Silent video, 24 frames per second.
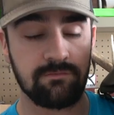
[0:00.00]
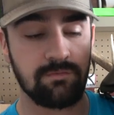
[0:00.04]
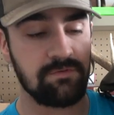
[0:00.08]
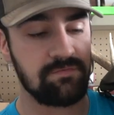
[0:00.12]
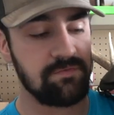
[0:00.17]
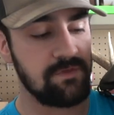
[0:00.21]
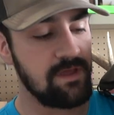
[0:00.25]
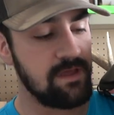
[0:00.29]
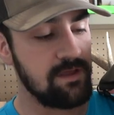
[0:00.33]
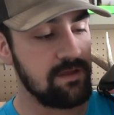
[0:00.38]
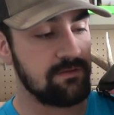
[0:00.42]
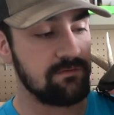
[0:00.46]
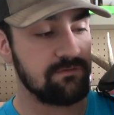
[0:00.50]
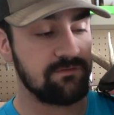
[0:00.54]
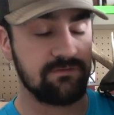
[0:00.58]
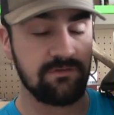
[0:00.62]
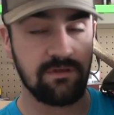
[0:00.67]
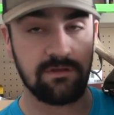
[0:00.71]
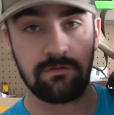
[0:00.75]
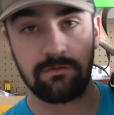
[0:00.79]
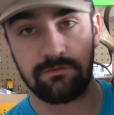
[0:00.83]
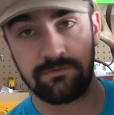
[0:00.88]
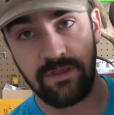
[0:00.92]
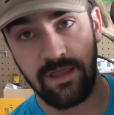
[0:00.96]
with it,
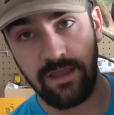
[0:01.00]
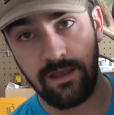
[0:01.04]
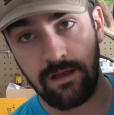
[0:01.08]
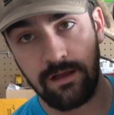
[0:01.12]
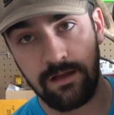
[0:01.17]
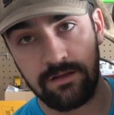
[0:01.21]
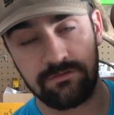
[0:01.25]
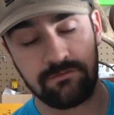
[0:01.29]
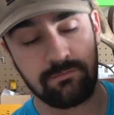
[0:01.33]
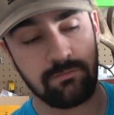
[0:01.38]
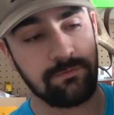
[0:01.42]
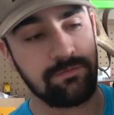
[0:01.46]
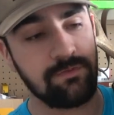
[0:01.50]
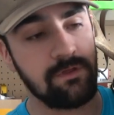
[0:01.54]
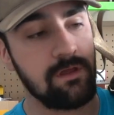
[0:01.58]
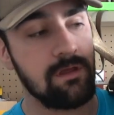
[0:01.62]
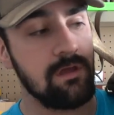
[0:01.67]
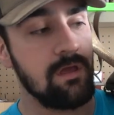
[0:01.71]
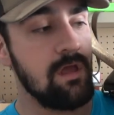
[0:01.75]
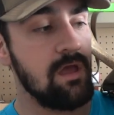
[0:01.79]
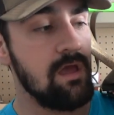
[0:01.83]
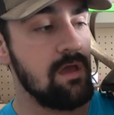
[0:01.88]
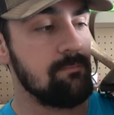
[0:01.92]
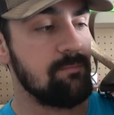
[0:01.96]
single-day hunts with
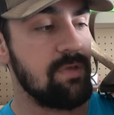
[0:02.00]
it,